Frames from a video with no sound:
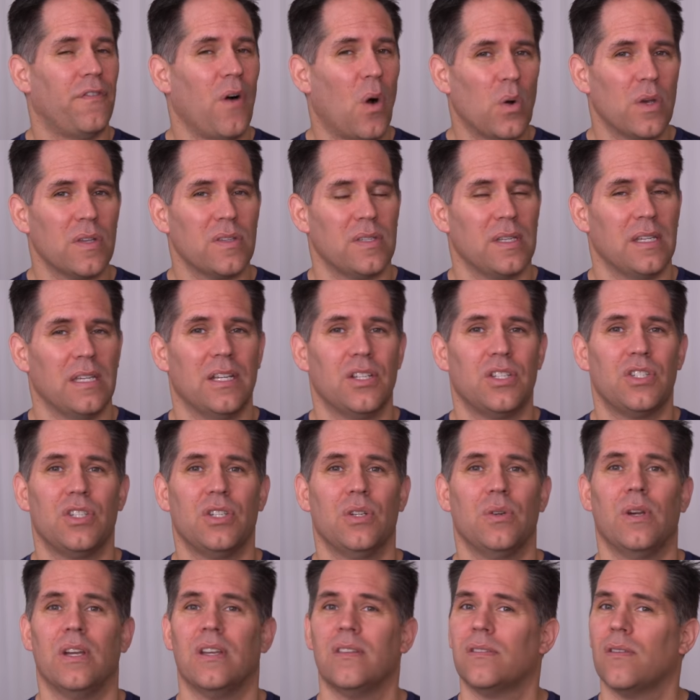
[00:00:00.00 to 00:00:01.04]
focusing
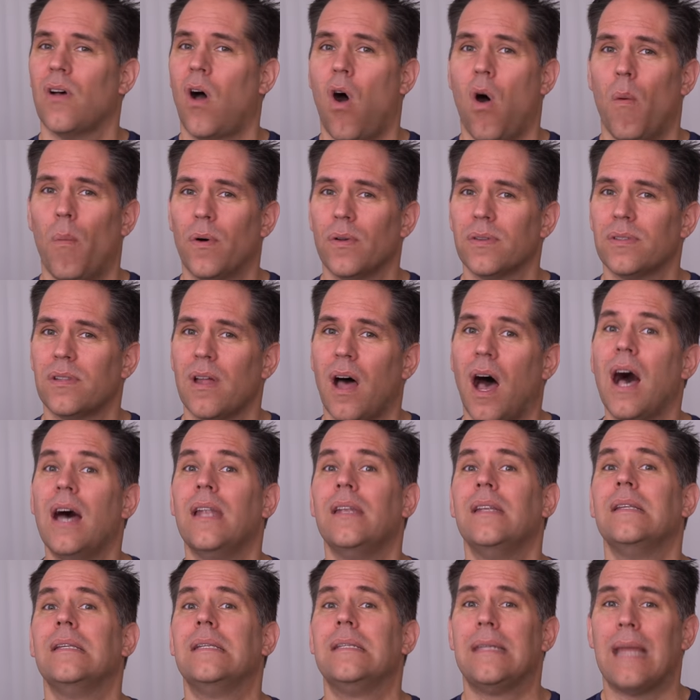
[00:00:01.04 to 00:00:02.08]
issue is almost
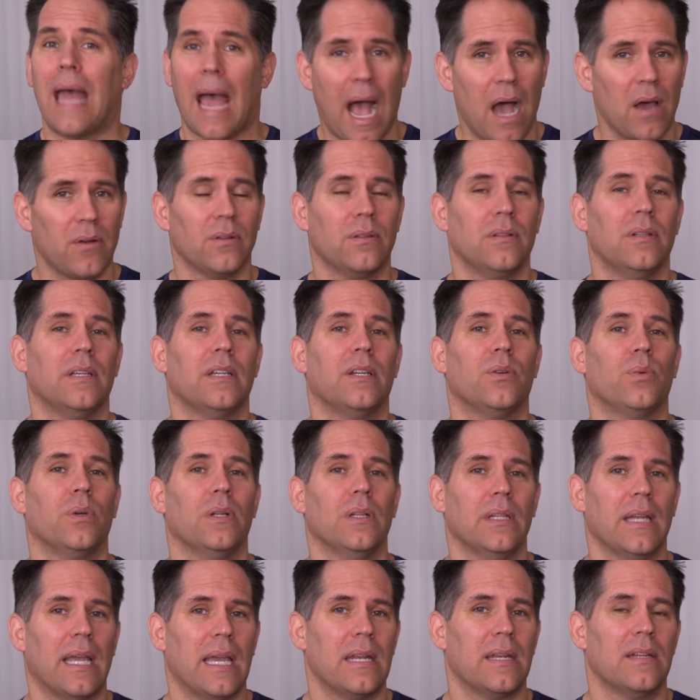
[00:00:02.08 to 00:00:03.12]
undoubtedly
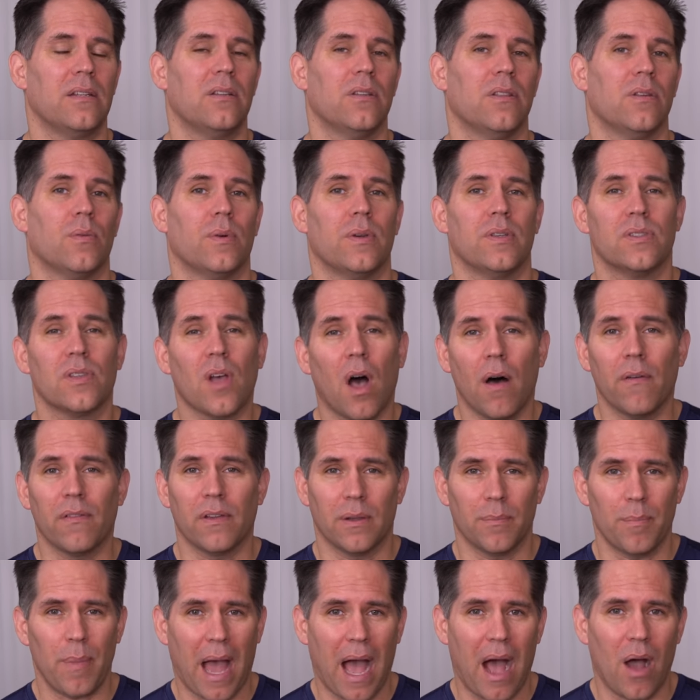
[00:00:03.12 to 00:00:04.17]
related to the
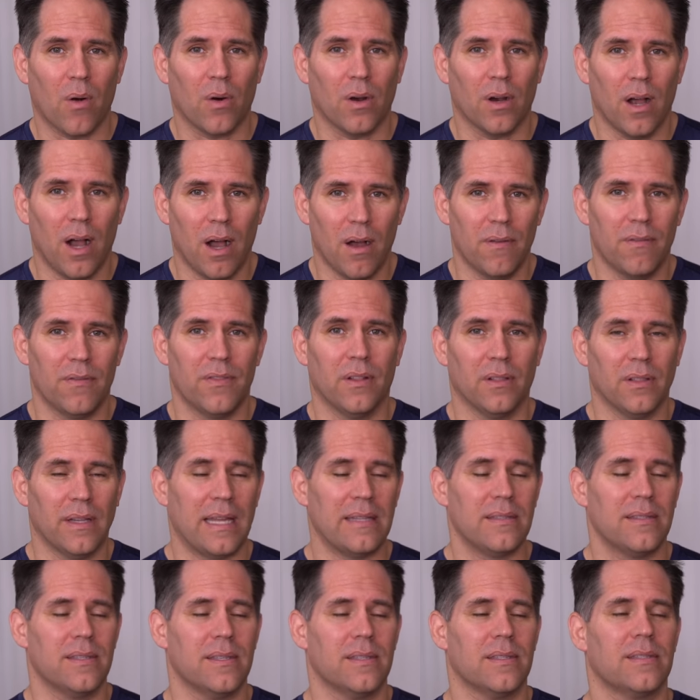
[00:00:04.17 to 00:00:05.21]
resolving power of the
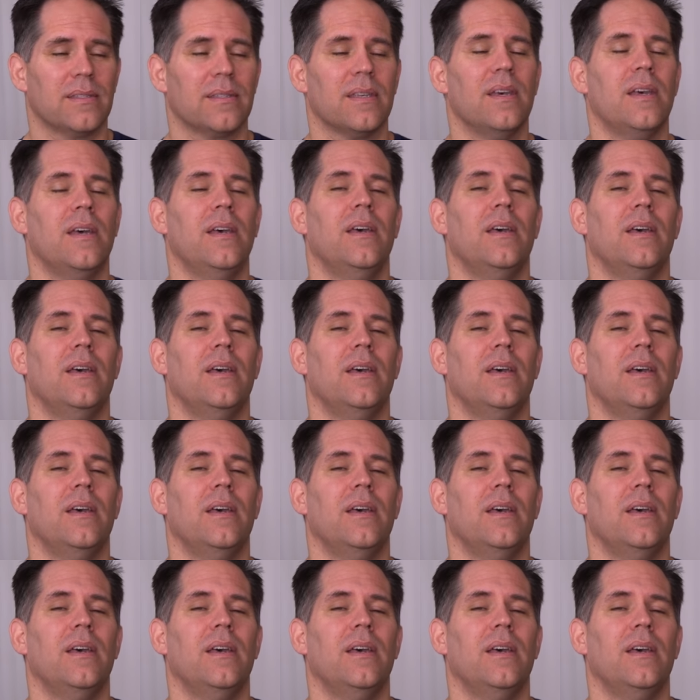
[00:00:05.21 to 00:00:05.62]
lenses.